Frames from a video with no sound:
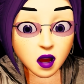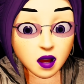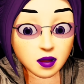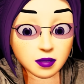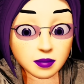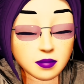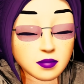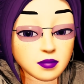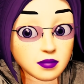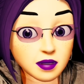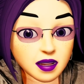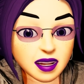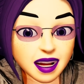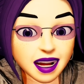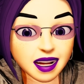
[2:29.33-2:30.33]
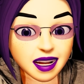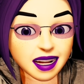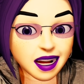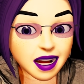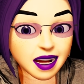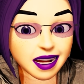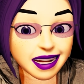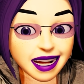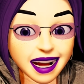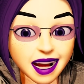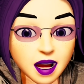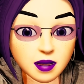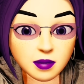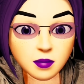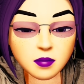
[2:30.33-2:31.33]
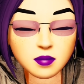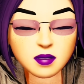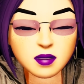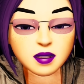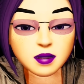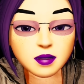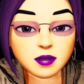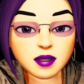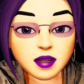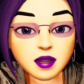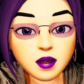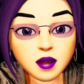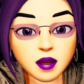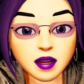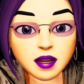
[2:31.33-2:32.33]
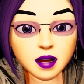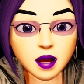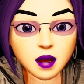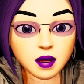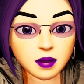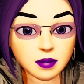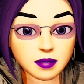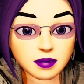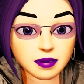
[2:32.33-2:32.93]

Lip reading: just share, maybe this will be noticed enough.